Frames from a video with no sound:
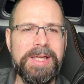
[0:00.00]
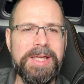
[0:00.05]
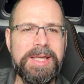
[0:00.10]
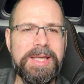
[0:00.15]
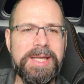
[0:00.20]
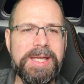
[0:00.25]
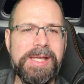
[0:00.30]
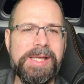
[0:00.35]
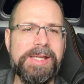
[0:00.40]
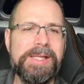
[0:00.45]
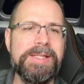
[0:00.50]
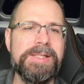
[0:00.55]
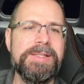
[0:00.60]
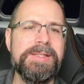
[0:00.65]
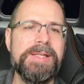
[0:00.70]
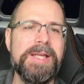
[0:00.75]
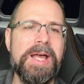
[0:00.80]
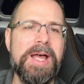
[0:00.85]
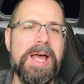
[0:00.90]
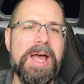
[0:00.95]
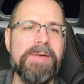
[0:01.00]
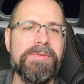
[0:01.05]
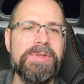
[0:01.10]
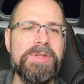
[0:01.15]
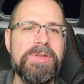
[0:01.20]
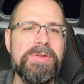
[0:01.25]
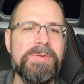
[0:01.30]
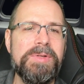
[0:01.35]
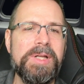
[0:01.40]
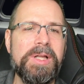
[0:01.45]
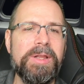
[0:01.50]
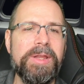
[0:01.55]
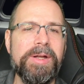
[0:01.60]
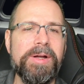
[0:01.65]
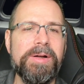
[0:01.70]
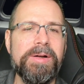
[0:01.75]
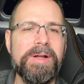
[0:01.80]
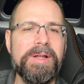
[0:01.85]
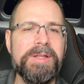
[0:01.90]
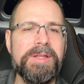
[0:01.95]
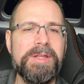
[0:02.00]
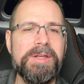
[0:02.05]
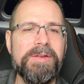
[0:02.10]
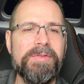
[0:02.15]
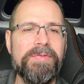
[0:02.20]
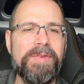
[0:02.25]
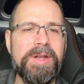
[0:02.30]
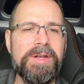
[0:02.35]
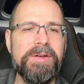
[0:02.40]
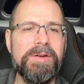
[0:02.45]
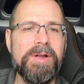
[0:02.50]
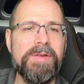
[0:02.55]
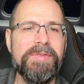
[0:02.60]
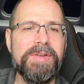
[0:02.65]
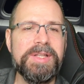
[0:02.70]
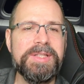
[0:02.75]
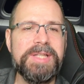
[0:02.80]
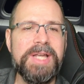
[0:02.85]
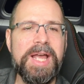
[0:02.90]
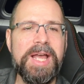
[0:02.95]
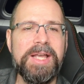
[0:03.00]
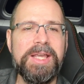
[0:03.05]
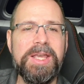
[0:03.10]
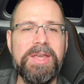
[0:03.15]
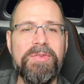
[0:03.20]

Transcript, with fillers: He is uh, after you declare the defender of an attack.